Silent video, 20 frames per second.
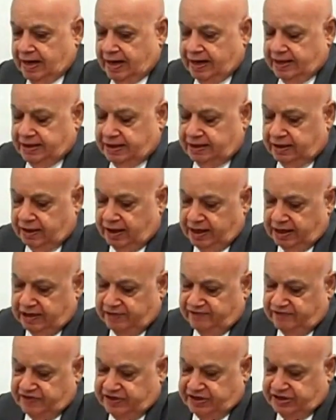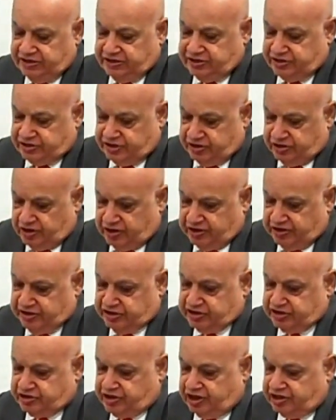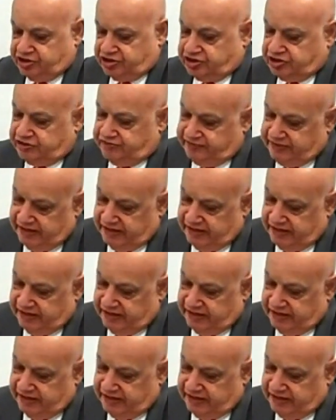And in light of these, in our discussion,